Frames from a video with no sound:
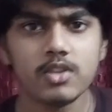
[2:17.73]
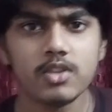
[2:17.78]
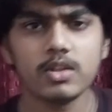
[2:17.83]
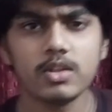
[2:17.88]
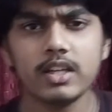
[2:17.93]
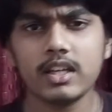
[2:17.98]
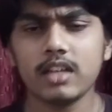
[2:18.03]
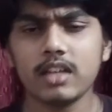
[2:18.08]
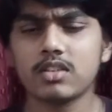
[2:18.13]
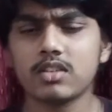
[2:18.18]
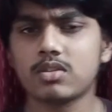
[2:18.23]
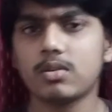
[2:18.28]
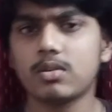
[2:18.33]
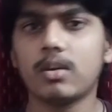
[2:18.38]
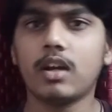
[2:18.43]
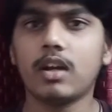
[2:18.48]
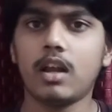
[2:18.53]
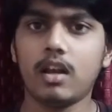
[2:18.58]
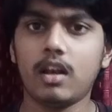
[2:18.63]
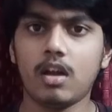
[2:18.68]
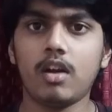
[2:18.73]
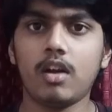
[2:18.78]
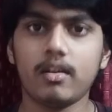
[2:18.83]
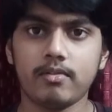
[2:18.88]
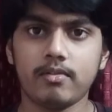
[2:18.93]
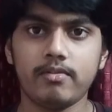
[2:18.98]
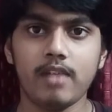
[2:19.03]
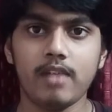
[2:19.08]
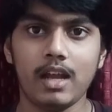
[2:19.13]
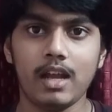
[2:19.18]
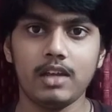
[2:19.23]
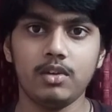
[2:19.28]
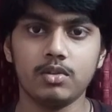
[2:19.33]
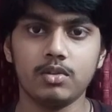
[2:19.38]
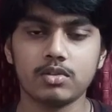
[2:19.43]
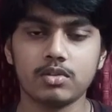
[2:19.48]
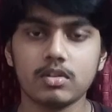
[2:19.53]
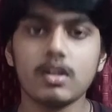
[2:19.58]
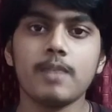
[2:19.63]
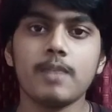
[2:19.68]
So it can store a lot of
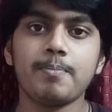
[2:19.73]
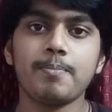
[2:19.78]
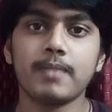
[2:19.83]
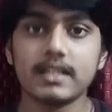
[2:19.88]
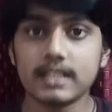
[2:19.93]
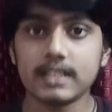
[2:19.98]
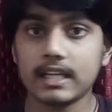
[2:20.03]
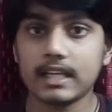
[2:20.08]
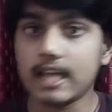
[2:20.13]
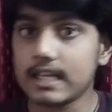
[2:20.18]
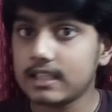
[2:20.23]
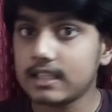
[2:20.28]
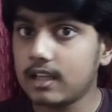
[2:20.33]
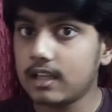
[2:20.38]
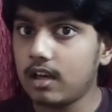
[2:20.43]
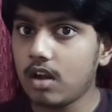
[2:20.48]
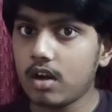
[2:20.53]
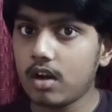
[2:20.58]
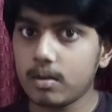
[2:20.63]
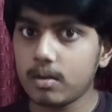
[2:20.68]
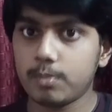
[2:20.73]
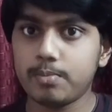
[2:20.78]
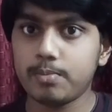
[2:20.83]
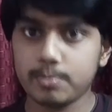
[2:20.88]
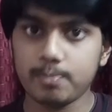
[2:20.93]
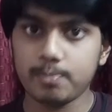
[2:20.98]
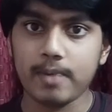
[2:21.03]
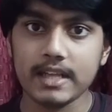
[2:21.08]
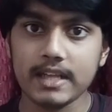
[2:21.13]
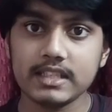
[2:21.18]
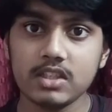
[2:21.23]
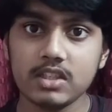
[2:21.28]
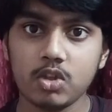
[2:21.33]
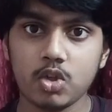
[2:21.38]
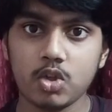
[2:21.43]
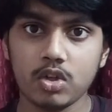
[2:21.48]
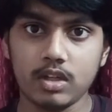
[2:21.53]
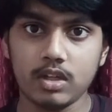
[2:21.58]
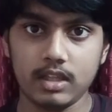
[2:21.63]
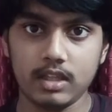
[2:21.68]
values, means it has a lot of
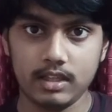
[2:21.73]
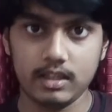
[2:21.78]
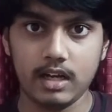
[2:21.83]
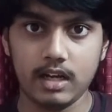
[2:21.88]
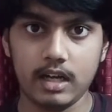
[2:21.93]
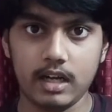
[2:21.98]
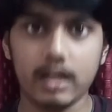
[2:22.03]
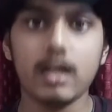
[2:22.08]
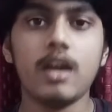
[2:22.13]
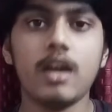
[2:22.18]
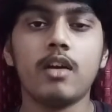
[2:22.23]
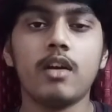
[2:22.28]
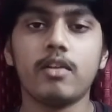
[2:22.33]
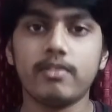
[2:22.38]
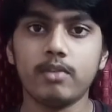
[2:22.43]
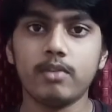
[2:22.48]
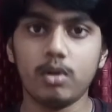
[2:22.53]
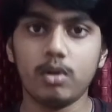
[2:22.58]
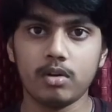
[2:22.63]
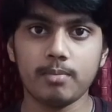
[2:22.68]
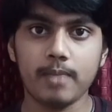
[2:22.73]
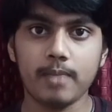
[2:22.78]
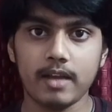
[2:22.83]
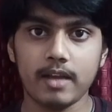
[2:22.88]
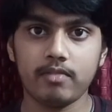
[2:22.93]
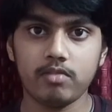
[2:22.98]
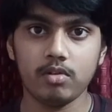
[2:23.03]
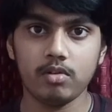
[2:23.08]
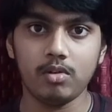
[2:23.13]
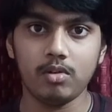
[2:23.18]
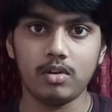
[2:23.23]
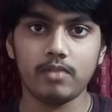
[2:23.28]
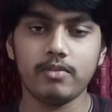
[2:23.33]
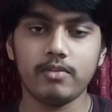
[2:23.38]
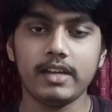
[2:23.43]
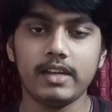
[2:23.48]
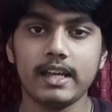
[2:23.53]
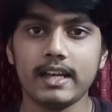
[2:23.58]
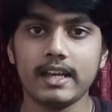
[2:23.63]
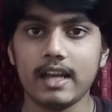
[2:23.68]
precision in that float, my float.
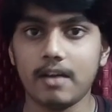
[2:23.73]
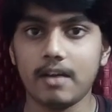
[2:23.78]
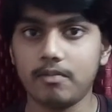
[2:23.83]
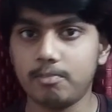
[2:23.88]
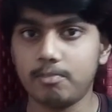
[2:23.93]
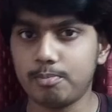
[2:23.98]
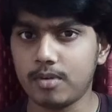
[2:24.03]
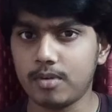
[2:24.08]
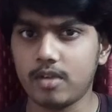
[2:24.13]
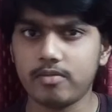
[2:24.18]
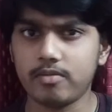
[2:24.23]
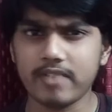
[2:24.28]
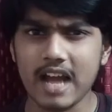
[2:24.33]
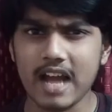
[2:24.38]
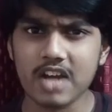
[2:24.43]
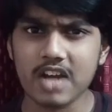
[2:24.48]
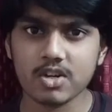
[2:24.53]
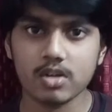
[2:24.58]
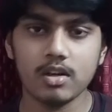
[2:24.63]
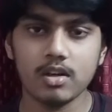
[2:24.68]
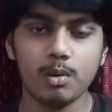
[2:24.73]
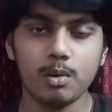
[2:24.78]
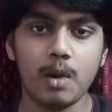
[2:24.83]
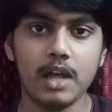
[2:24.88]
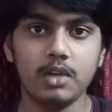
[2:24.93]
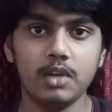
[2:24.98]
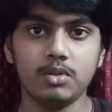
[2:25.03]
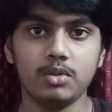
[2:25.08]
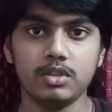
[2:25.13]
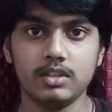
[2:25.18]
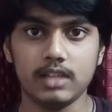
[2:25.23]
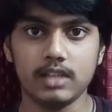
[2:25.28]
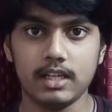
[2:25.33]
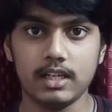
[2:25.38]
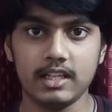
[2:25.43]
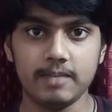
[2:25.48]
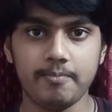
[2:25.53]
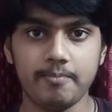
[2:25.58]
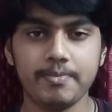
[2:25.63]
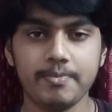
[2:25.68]
We can have fractional values
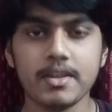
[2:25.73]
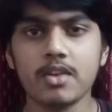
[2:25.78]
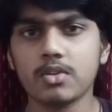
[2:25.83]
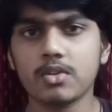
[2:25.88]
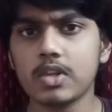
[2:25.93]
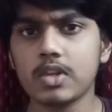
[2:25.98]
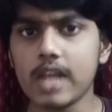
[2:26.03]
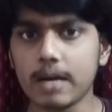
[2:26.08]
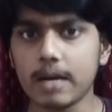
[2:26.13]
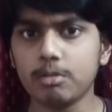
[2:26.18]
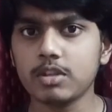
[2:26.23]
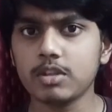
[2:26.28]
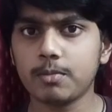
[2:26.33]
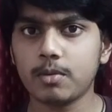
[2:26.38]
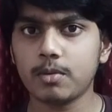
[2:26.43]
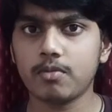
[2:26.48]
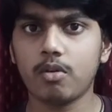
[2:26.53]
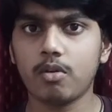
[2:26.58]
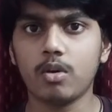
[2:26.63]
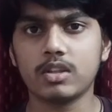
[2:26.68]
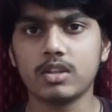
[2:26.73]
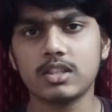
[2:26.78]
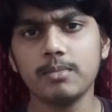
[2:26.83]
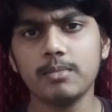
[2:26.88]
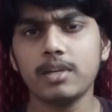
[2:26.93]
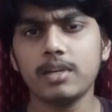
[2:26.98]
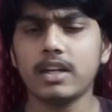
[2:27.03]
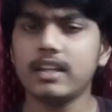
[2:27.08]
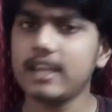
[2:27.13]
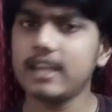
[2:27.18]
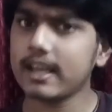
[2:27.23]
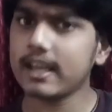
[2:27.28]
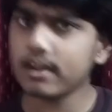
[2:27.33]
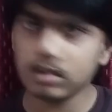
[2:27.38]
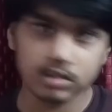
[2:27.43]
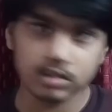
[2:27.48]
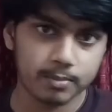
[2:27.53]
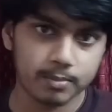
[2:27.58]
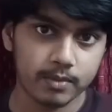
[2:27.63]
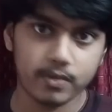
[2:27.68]
inside them. So that was about float. Similar, they can
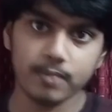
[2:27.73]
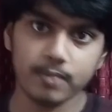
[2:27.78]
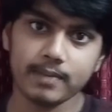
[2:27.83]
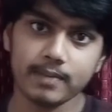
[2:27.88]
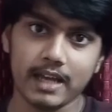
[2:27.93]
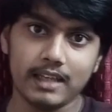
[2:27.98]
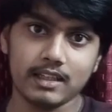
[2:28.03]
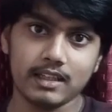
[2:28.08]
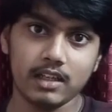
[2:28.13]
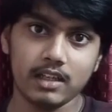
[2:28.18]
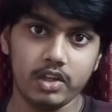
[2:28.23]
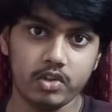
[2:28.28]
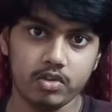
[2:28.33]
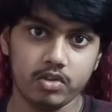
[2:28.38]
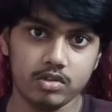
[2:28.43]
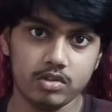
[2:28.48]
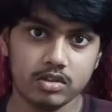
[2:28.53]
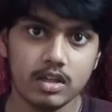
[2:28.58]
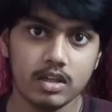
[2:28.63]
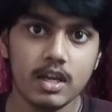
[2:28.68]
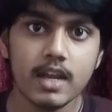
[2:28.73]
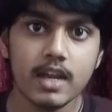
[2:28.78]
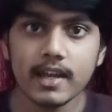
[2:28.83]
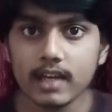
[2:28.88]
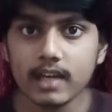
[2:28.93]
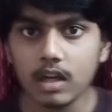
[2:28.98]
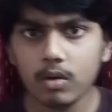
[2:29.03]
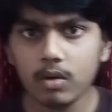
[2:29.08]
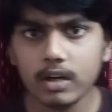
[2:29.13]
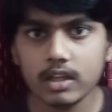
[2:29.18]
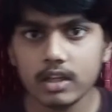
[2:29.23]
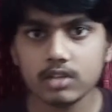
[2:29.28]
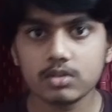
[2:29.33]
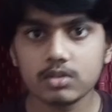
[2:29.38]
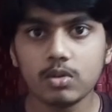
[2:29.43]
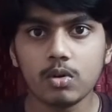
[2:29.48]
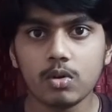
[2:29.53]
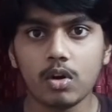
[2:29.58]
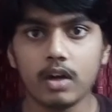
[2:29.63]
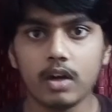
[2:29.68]
also perform calculations. Now let us
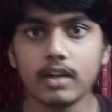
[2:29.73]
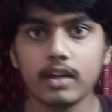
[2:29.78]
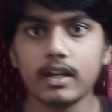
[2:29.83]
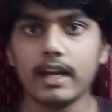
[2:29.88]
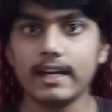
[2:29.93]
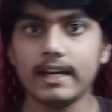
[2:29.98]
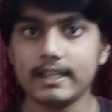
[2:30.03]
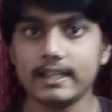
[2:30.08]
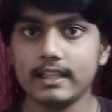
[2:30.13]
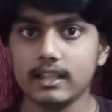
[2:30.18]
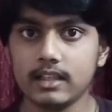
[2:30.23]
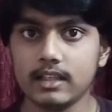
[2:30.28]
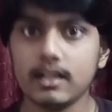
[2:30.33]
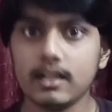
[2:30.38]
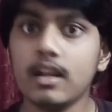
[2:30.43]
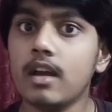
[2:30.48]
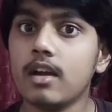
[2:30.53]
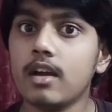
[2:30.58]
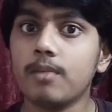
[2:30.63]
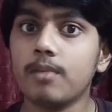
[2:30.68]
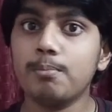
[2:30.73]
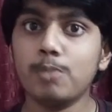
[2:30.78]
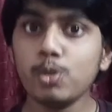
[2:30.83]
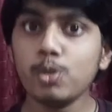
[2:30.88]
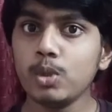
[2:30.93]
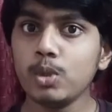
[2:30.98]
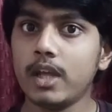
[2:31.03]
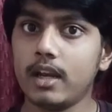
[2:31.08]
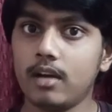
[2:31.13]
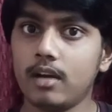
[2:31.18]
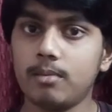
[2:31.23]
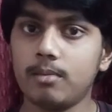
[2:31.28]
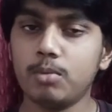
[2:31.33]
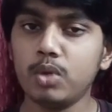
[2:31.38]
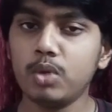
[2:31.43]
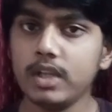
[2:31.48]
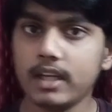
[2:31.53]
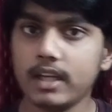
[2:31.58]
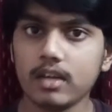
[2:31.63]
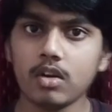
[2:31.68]
go on and learn
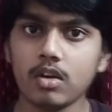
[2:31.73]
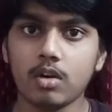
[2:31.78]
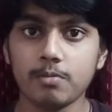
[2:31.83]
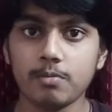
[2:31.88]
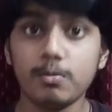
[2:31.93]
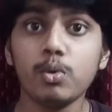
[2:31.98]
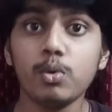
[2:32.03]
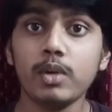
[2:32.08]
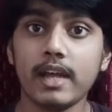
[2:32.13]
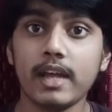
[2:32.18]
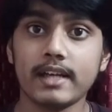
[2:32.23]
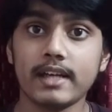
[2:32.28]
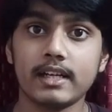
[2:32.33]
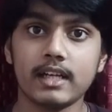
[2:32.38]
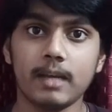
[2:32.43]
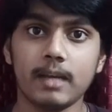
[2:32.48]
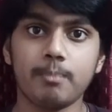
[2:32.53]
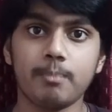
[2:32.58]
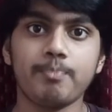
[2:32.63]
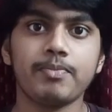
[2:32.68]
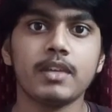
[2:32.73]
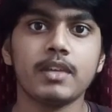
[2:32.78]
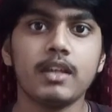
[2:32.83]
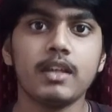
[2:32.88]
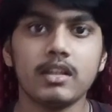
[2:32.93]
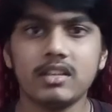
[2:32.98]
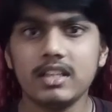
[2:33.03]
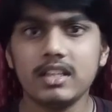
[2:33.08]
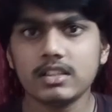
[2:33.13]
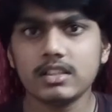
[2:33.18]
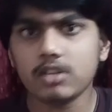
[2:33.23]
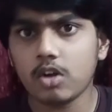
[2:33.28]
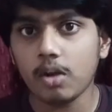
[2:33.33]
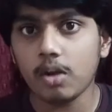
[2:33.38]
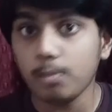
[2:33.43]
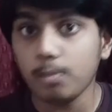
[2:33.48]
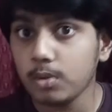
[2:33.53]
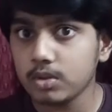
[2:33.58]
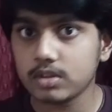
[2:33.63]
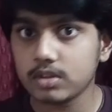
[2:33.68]
boolean or bool data type. These
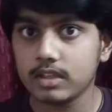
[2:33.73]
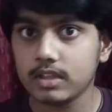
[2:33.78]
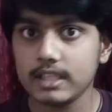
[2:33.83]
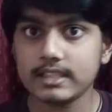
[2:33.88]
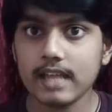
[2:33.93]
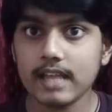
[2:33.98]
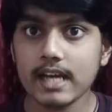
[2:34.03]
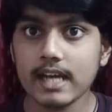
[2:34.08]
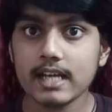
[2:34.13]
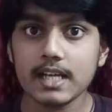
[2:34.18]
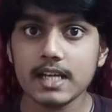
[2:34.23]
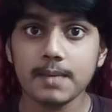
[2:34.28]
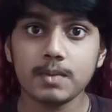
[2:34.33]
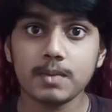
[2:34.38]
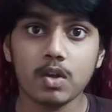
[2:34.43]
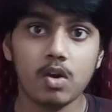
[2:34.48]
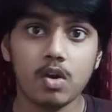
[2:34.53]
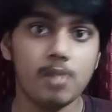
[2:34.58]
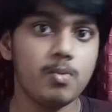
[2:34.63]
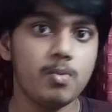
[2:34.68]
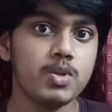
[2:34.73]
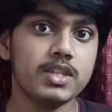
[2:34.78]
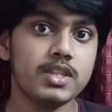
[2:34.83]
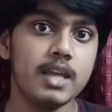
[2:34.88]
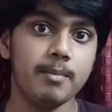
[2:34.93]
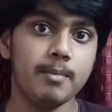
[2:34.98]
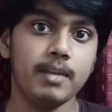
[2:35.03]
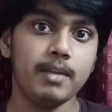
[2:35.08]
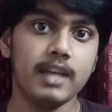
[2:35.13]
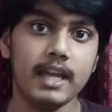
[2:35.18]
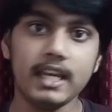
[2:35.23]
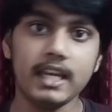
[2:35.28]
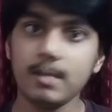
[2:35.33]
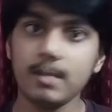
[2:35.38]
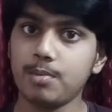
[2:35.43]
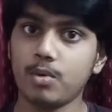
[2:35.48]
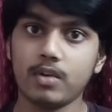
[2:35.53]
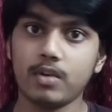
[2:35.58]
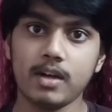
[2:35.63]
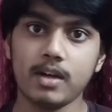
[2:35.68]
data types are almost same in any
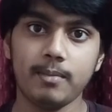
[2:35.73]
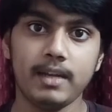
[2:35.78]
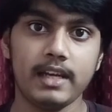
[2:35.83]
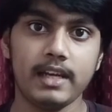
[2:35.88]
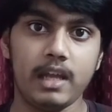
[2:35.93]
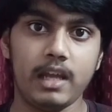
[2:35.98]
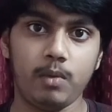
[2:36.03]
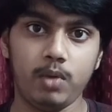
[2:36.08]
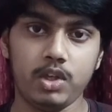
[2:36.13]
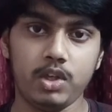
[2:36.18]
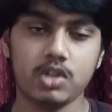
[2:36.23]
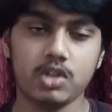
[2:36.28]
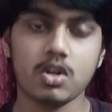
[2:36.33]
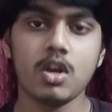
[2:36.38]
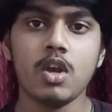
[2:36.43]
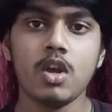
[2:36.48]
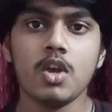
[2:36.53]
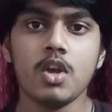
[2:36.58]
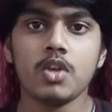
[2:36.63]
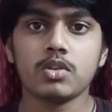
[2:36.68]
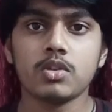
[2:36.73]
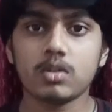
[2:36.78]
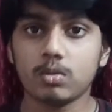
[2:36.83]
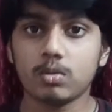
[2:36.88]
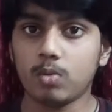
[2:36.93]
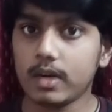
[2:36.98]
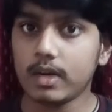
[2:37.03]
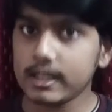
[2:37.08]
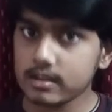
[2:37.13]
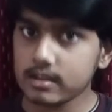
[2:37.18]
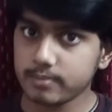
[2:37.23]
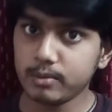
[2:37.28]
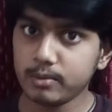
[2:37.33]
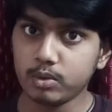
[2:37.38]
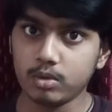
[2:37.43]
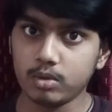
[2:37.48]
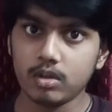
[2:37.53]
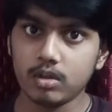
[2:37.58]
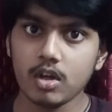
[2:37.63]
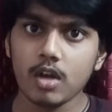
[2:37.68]
programming language. So what is
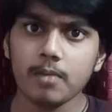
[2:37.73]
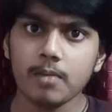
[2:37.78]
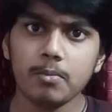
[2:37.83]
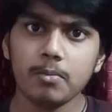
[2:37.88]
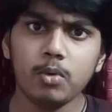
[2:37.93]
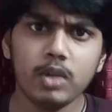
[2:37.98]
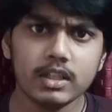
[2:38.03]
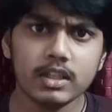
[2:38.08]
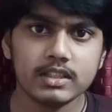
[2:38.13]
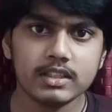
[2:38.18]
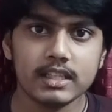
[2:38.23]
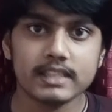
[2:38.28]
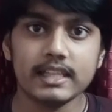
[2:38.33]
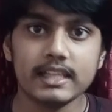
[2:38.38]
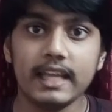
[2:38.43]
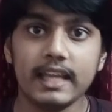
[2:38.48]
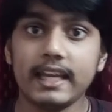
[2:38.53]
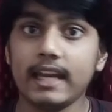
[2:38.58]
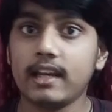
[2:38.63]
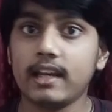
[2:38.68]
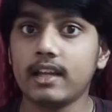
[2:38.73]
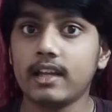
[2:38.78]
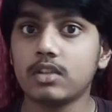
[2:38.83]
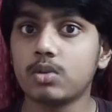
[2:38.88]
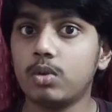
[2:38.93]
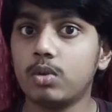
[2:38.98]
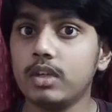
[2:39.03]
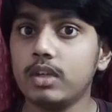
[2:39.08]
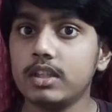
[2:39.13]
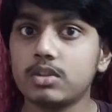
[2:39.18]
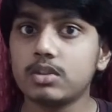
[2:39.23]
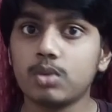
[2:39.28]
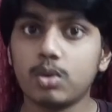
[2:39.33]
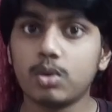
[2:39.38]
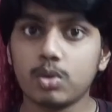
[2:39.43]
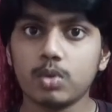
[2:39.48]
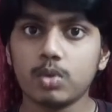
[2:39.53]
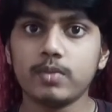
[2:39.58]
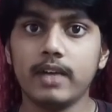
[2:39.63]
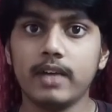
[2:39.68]
bool? Bool is just like it can only
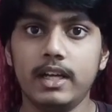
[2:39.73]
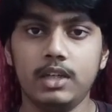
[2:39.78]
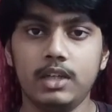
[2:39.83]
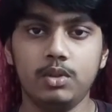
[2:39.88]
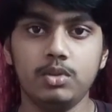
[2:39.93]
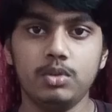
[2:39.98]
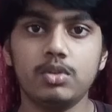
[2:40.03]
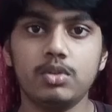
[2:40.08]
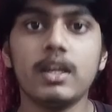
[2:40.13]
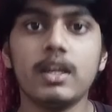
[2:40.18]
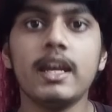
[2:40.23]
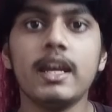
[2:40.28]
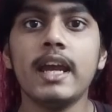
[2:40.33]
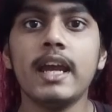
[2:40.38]
store two values.